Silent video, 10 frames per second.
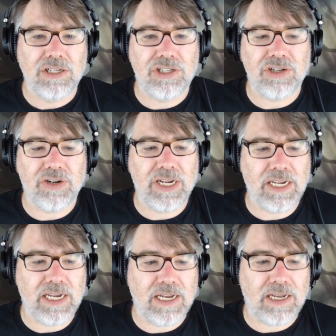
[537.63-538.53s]

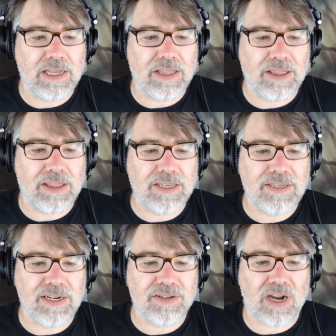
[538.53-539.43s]
During this
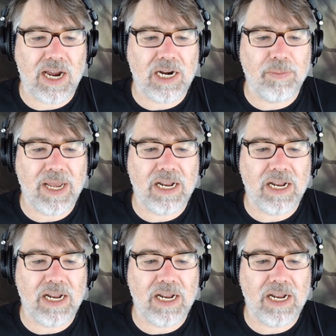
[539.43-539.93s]
year's Iron Man